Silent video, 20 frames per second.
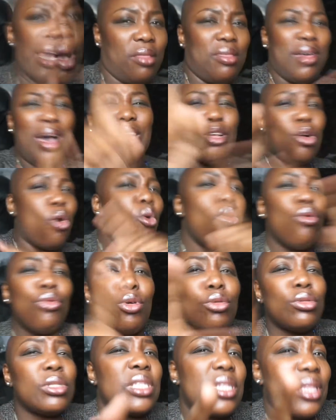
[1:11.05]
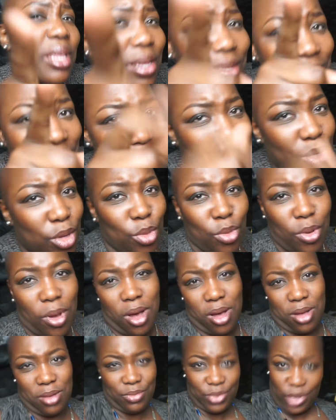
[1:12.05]
That, all those things that you
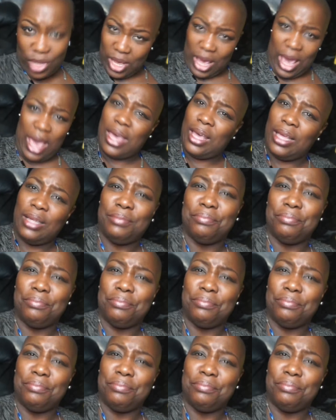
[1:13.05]
are. Okay?